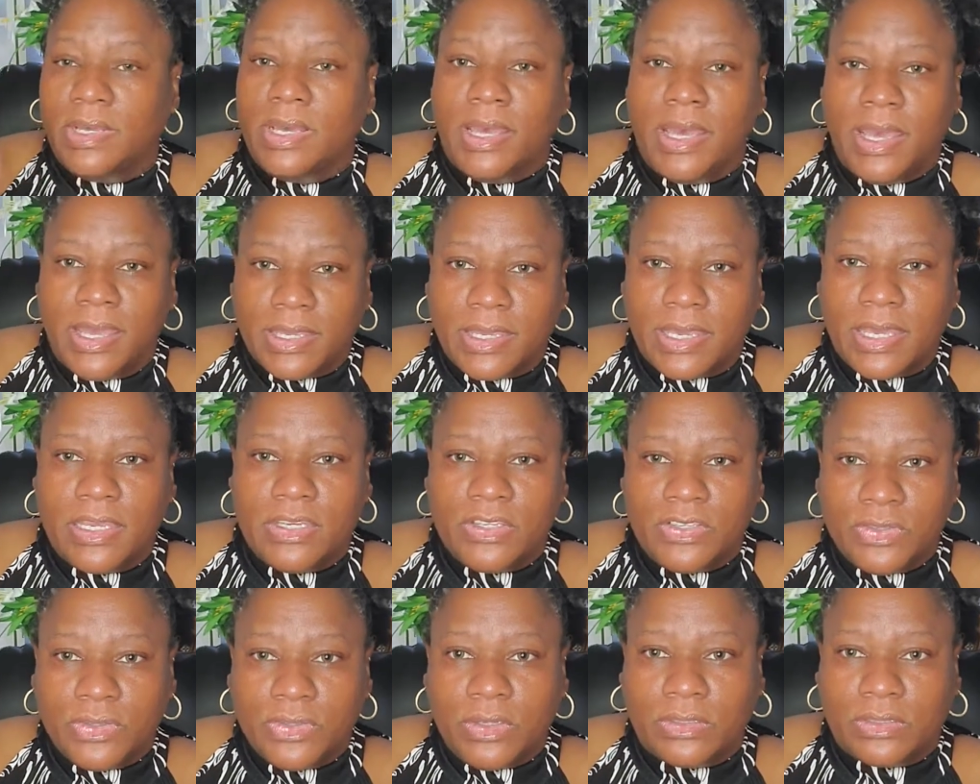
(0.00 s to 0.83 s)
in case
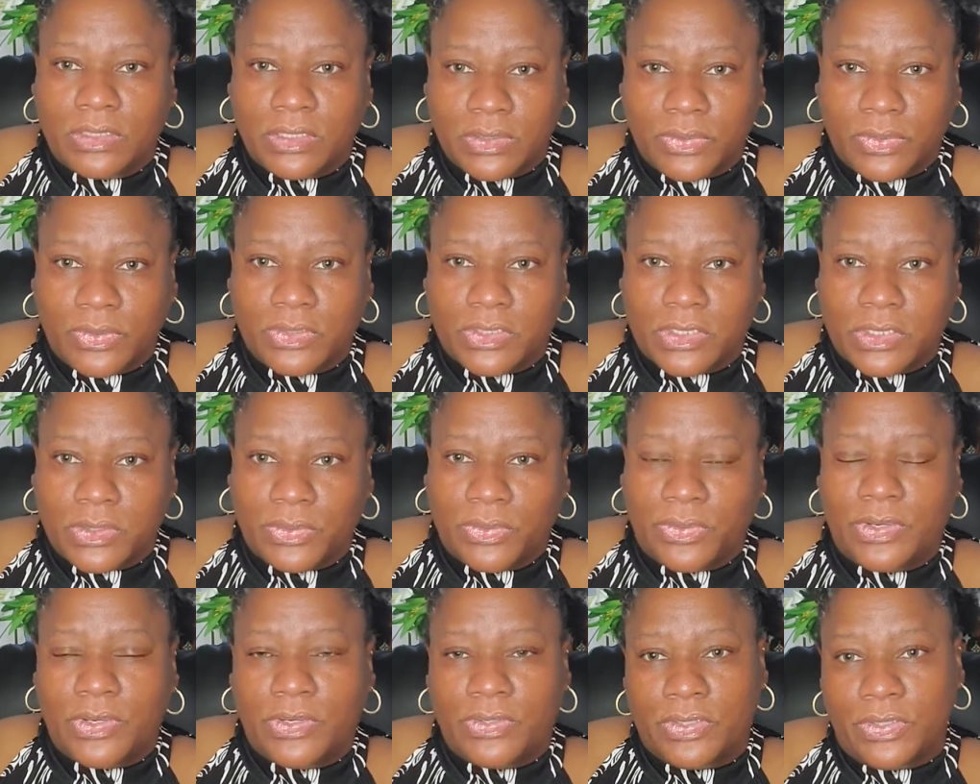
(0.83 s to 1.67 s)
you go to the grocery store
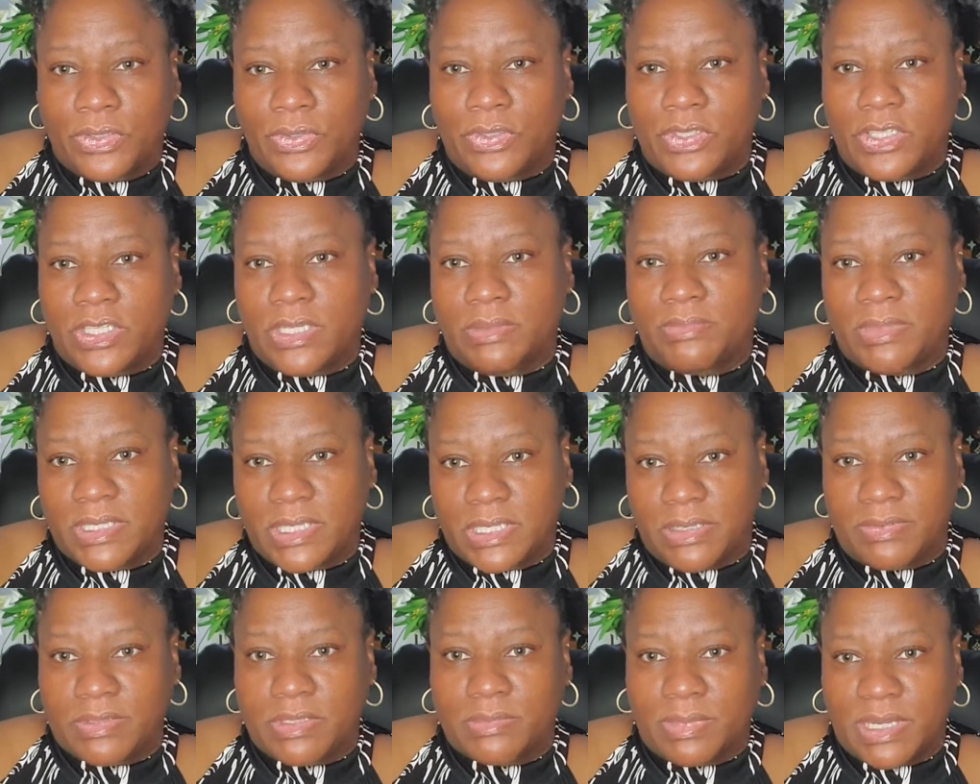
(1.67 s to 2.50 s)
and you're too cheap to
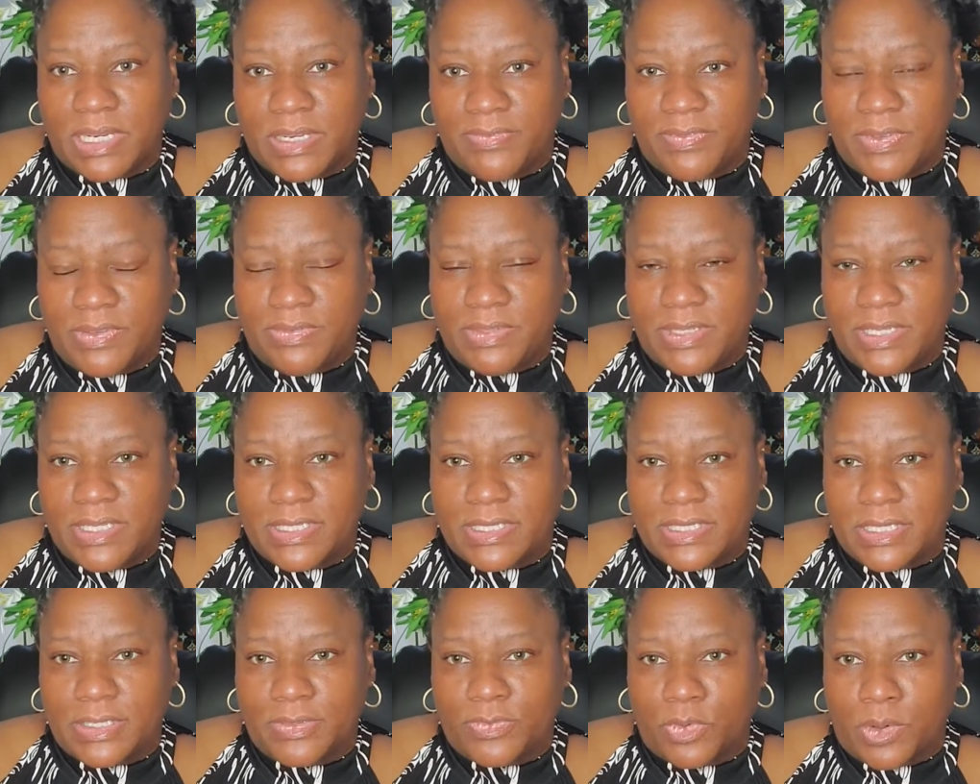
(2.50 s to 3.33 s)
give somebody 15
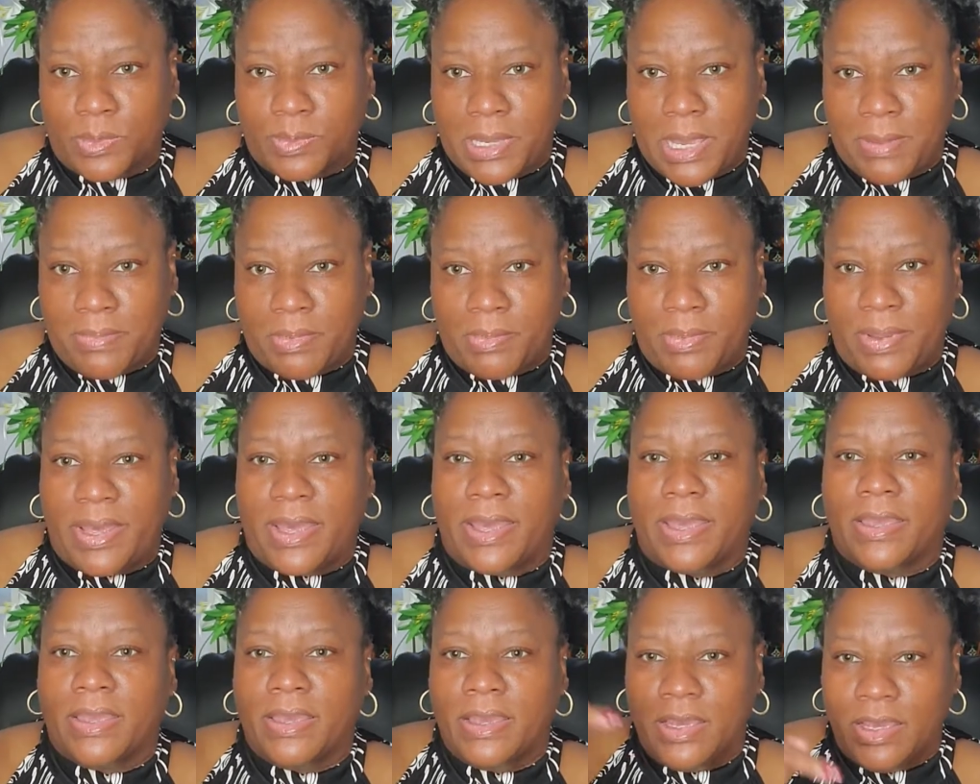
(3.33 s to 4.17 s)
cents for a paper
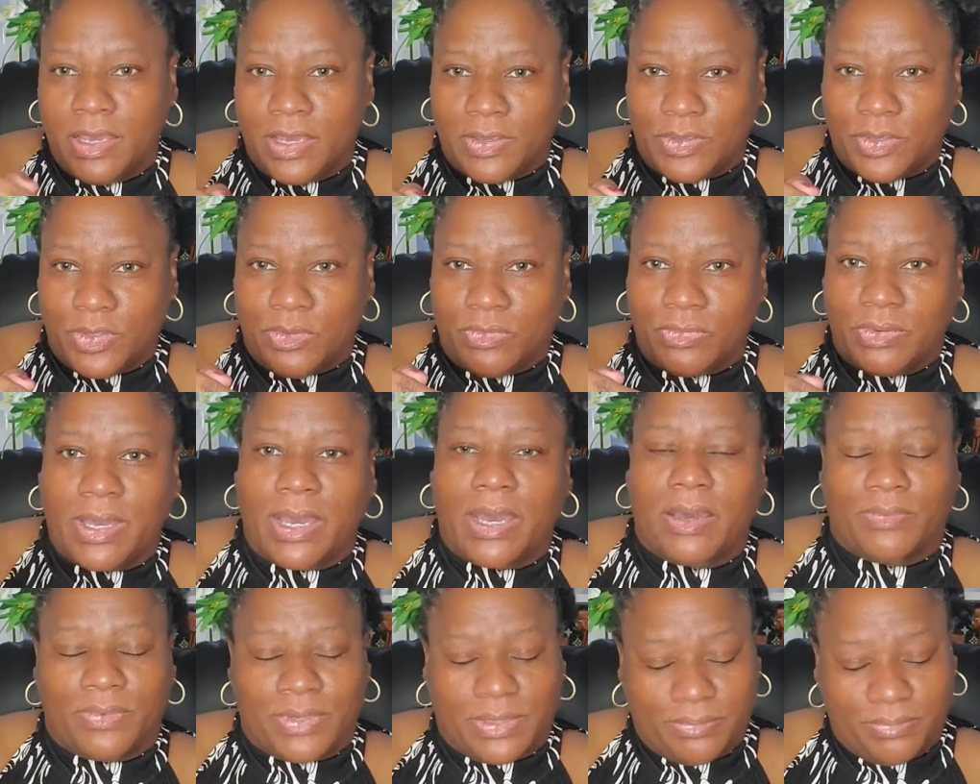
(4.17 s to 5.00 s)
bag, you've
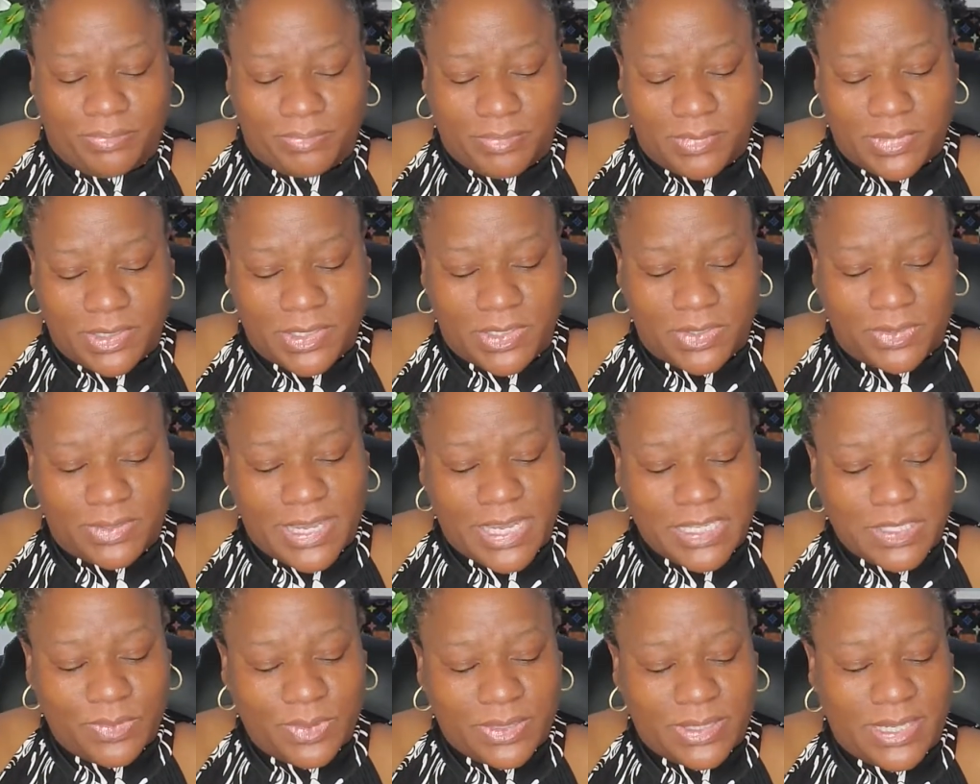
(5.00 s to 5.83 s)
got one. So
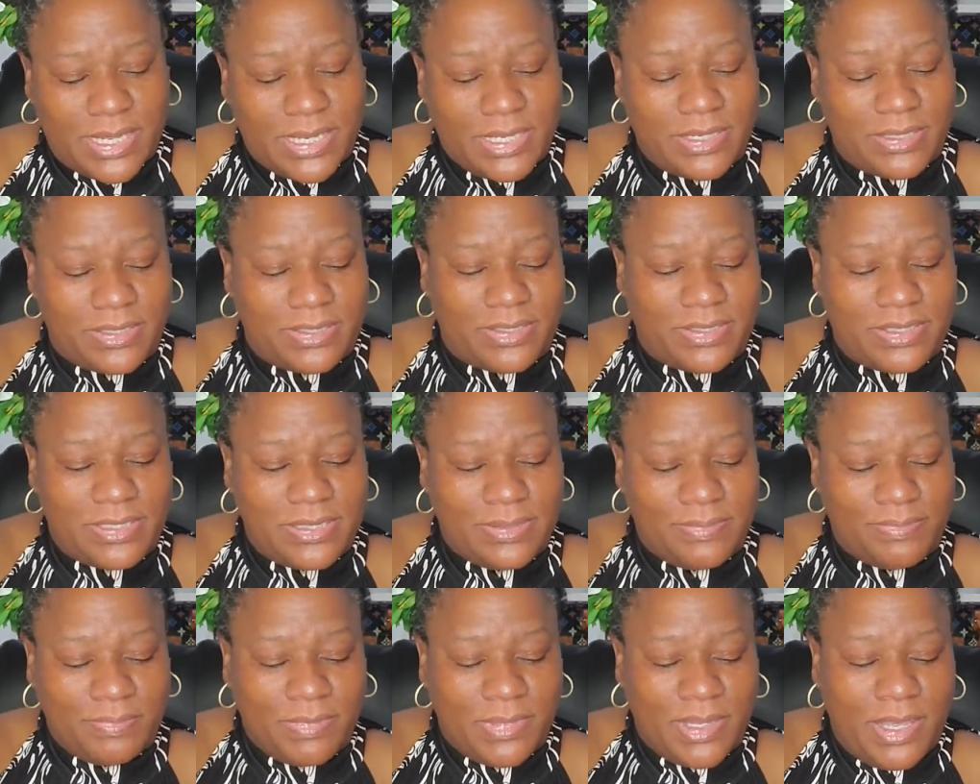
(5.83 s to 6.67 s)
that's what that does.
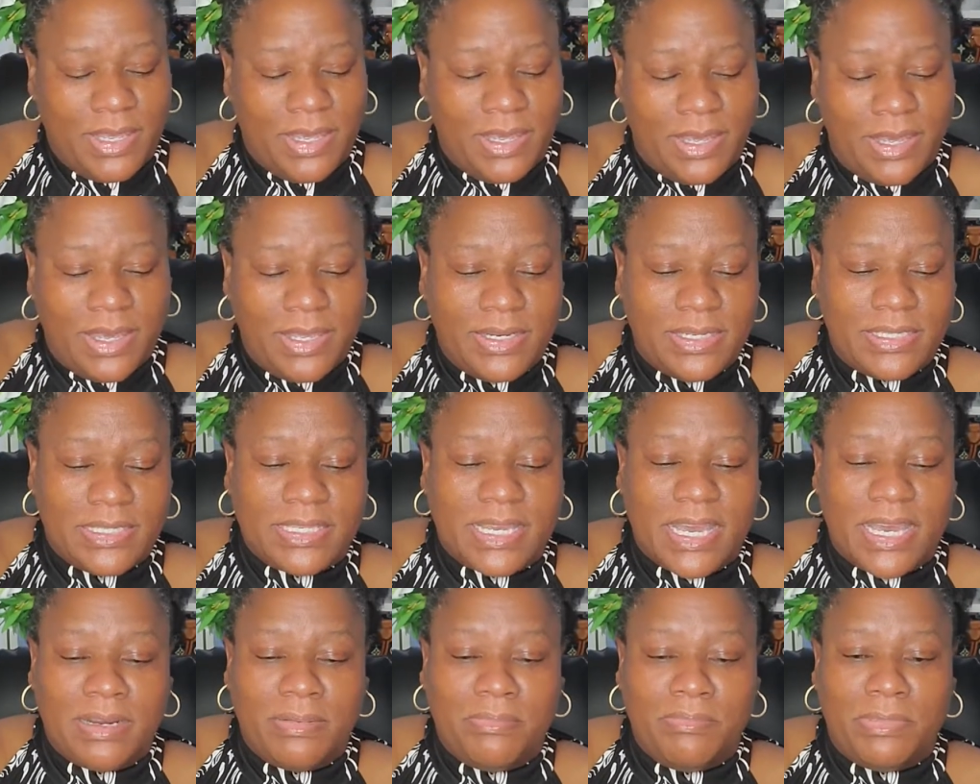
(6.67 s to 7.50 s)
And it's
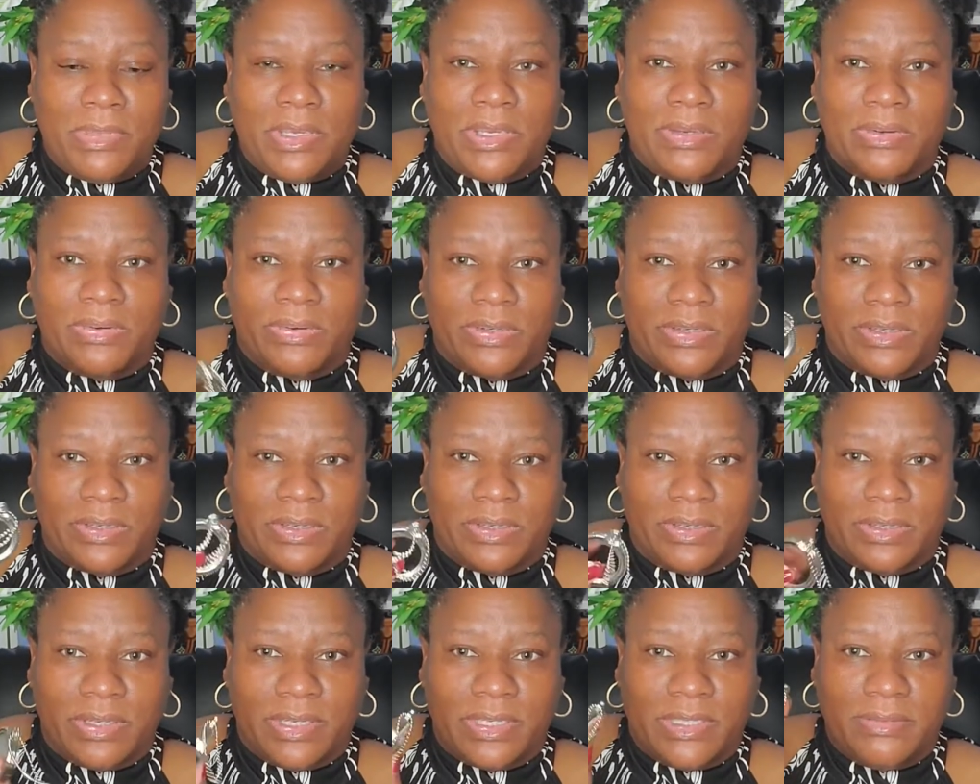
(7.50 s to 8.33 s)
got a
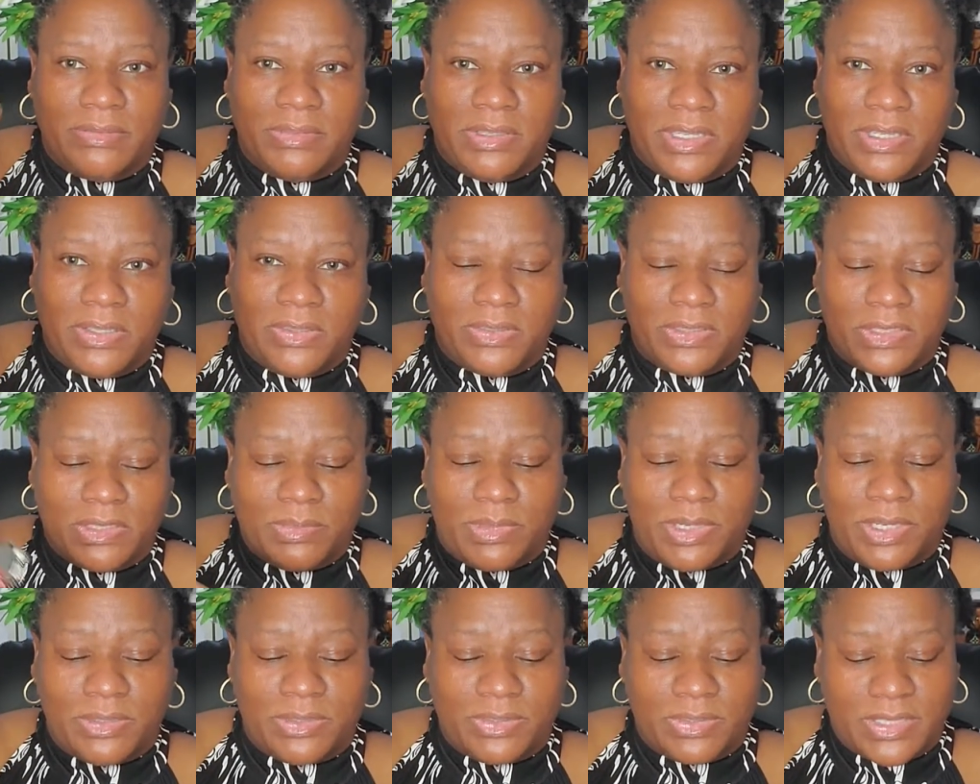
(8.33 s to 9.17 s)
mirror and, some
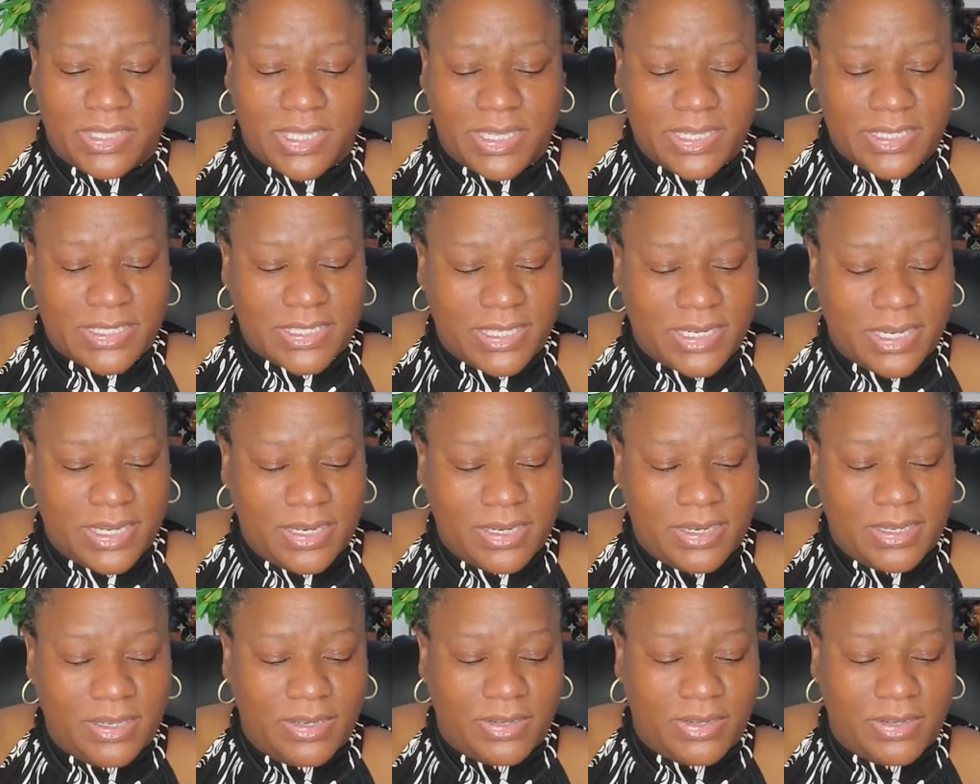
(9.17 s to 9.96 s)
other things in it,